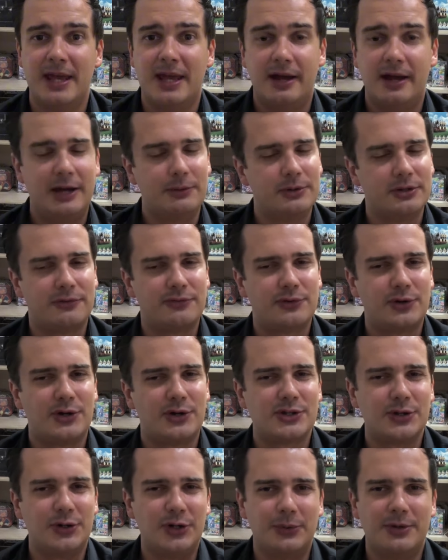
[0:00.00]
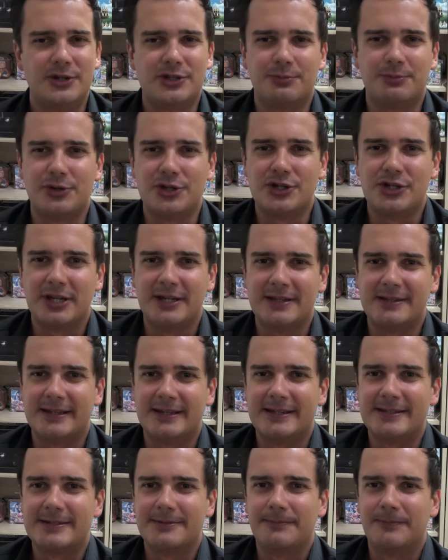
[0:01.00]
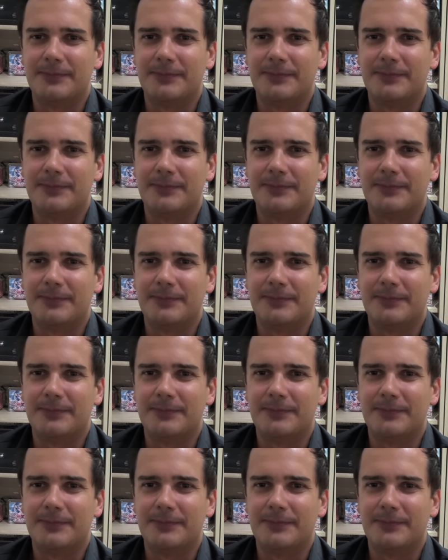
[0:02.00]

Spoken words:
I would of course always appreciate that.